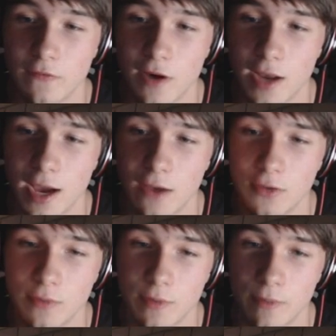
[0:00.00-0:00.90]
find out how
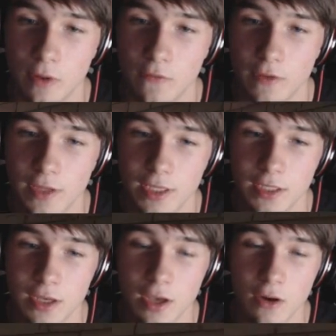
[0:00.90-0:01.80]
to build both of these
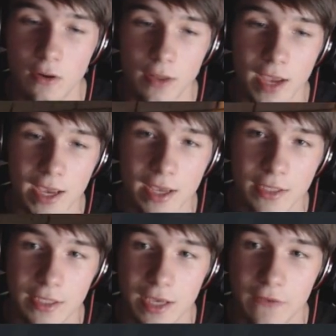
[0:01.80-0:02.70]
on
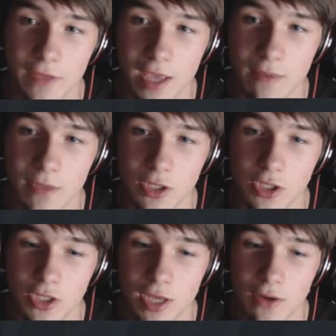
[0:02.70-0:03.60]
ASDF Gaming's
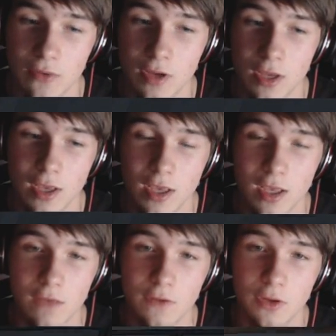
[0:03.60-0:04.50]
channel.
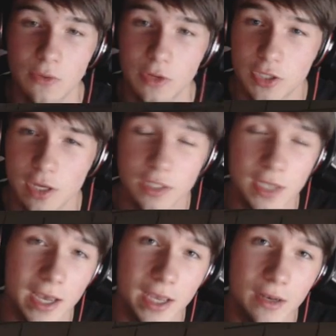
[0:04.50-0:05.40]
If If you don't want to search
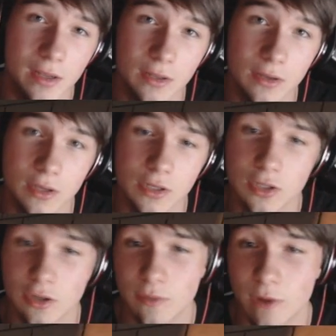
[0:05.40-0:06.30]
that in, you can just
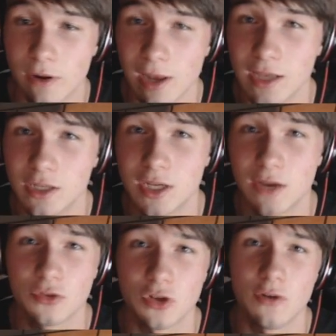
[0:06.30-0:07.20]
go to my related
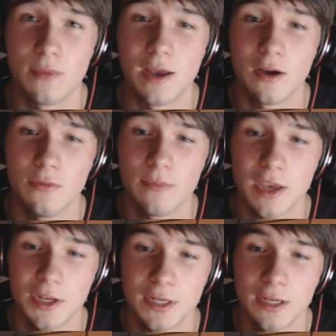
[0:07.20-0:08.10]
channels on my
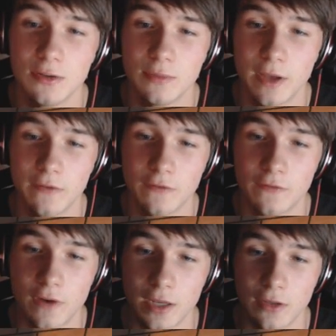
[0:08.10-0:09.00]
homepage and you'll be able to
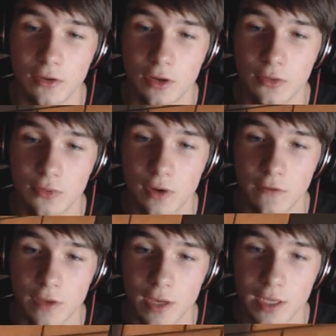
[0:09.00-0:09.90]
find
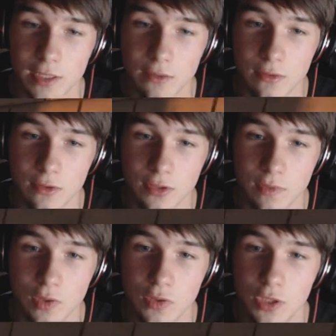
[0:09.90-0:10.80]
Godcrafter. He's an awesome
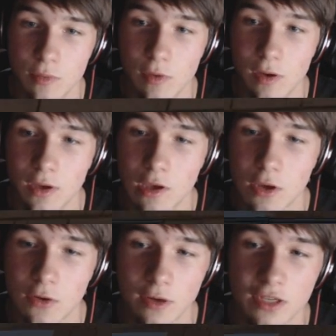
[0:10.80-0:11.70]
YouTuber,
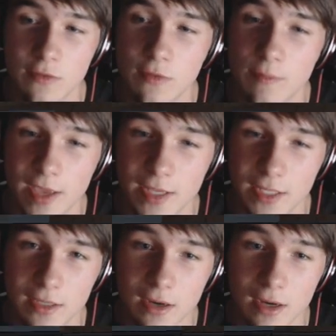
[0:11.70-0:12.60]
creates some
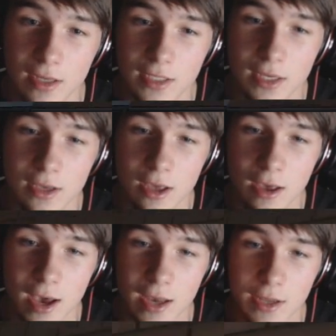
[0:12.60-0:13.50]
amazing cars.
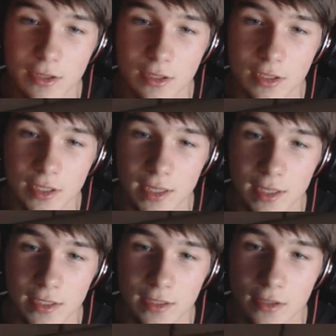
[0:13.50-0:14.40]
And as you can see,
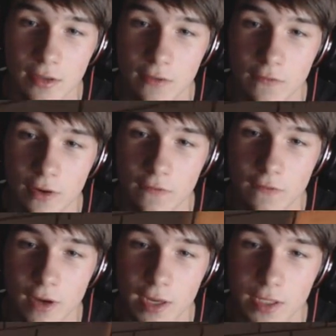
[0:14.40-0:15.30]
these are two very fine